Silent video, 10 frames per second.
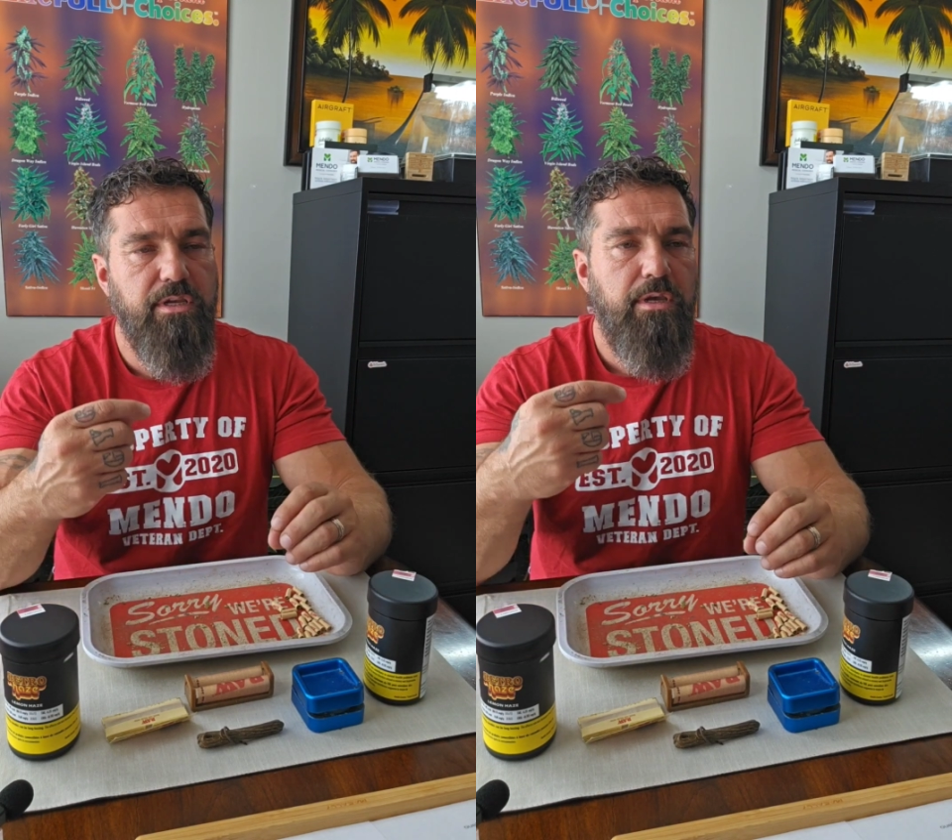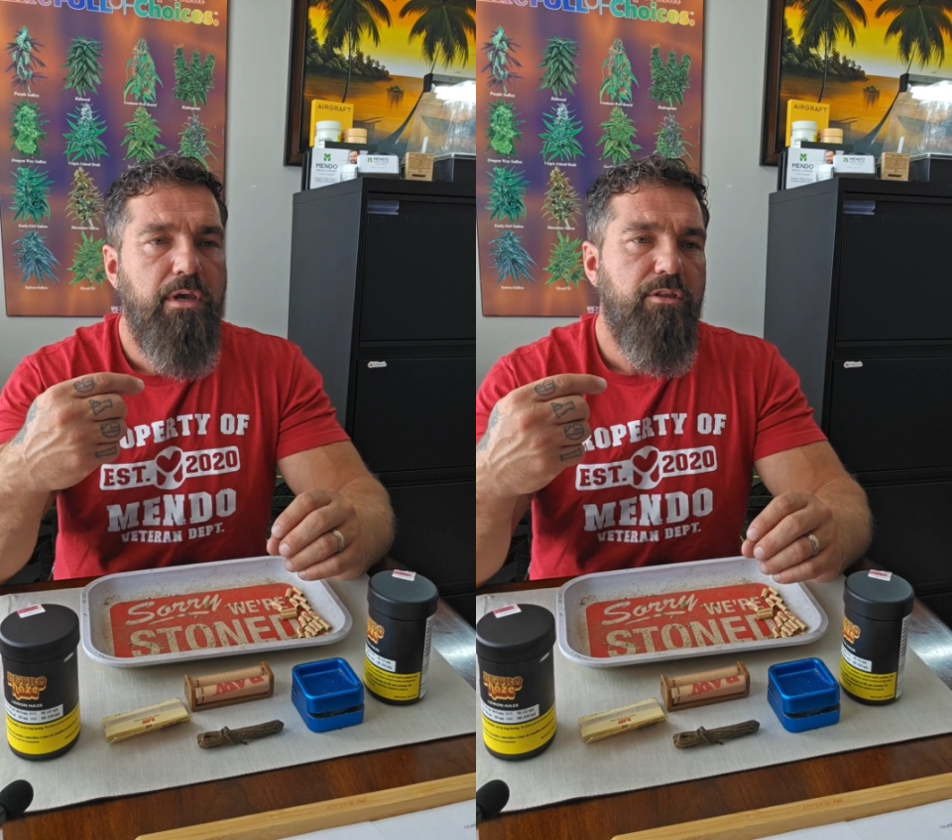
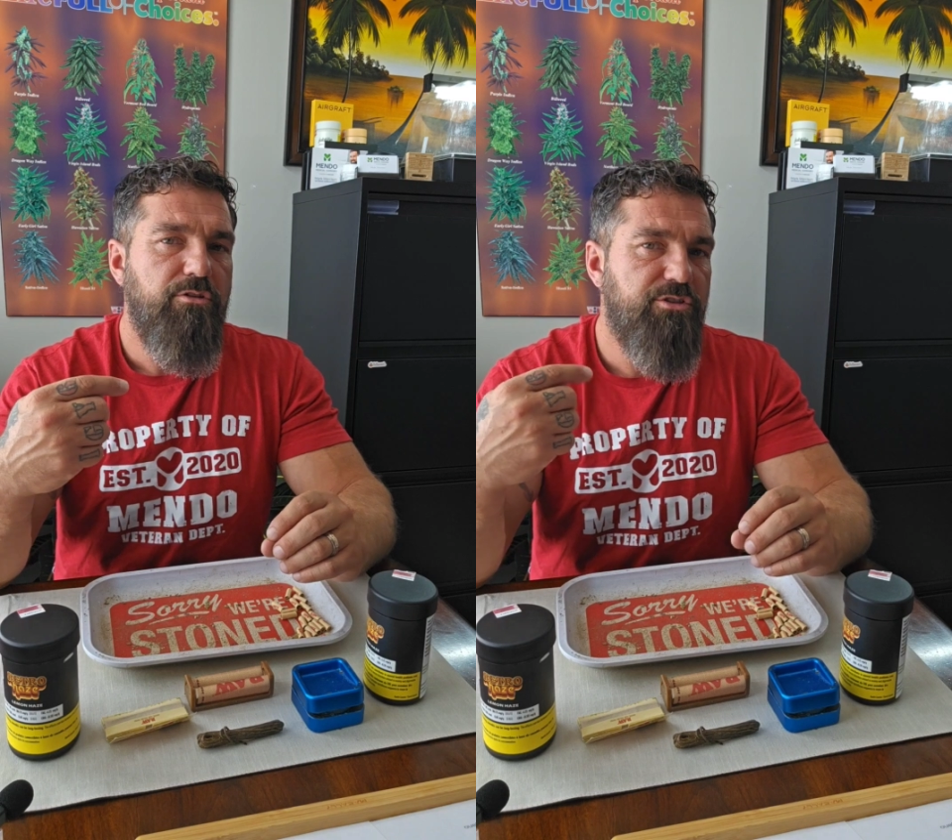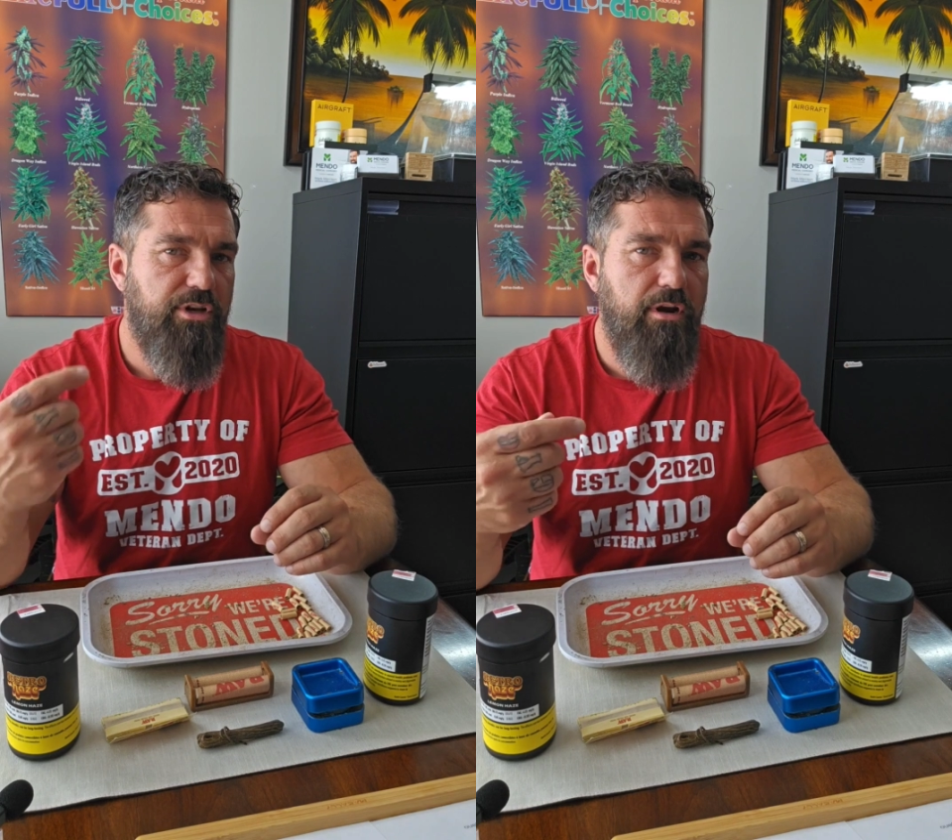They're
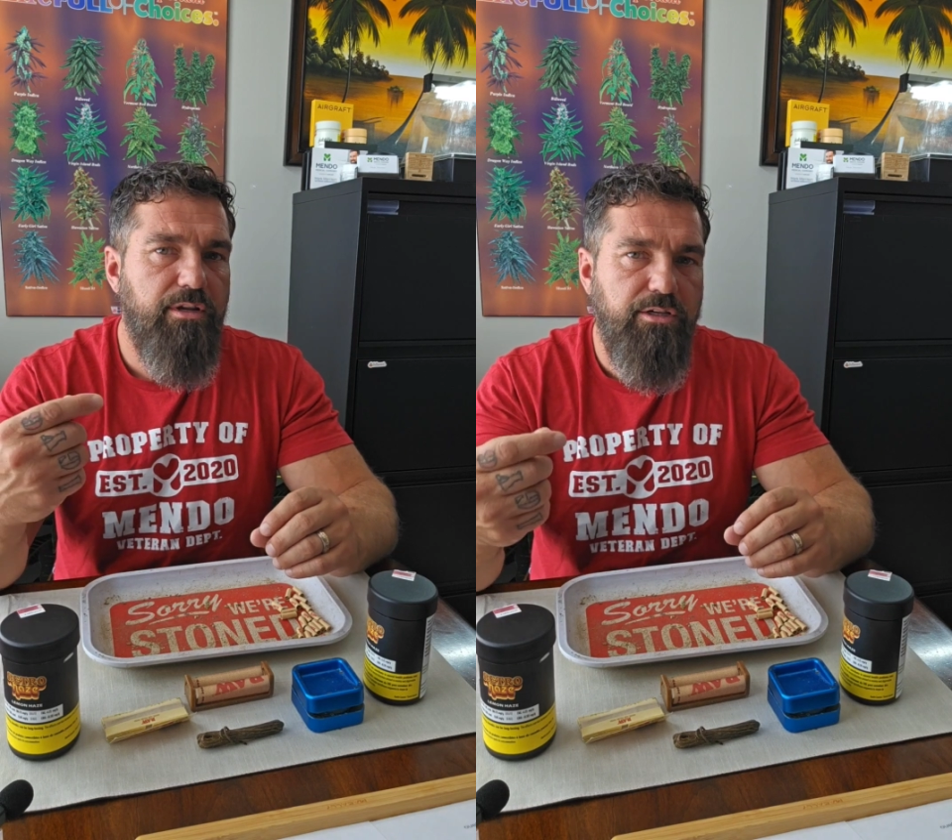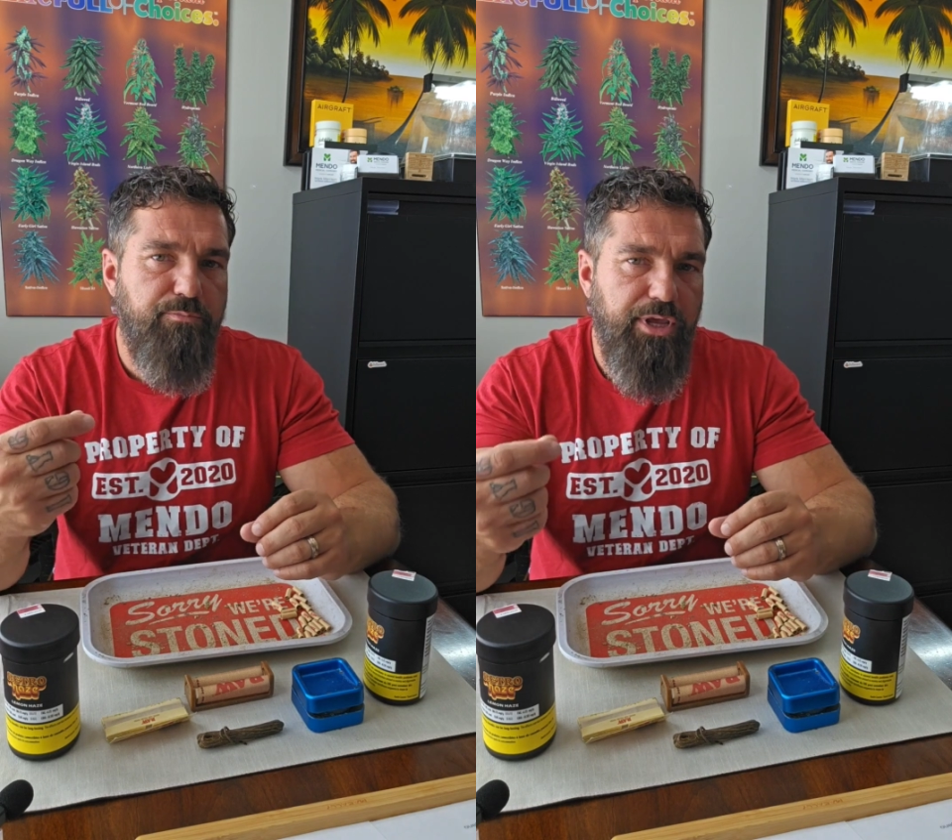very much